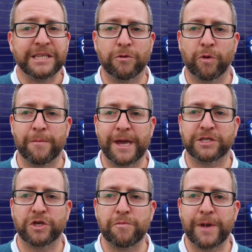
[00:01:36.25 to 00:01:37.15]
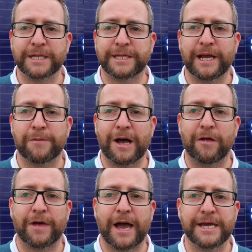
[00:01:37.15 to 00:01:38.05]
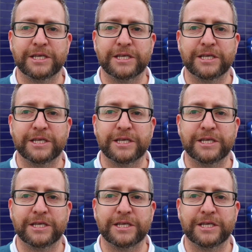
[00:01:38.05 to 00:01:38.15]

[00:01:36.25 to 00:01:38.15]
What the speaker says: Didn't want to make too big a deal about that.